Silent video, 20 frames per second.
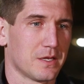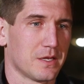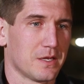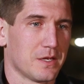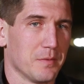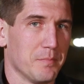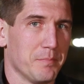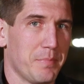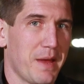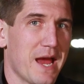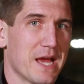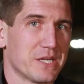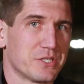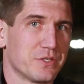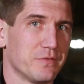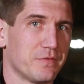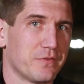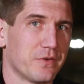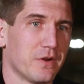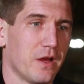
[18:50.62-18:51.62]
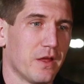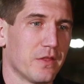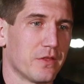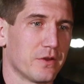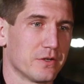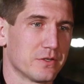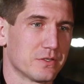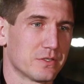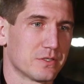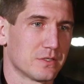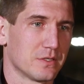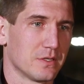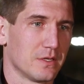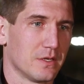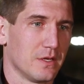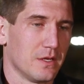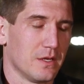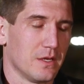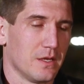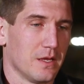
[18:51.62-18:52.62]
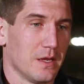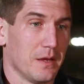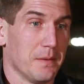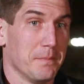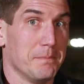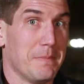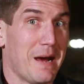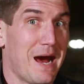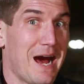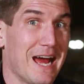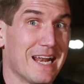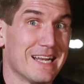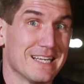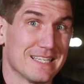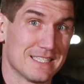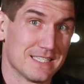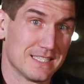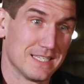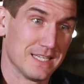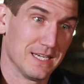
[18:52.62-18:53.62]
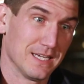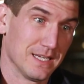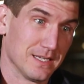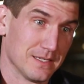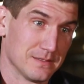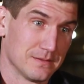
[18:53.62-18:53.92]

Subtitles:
compassion for others, modesty,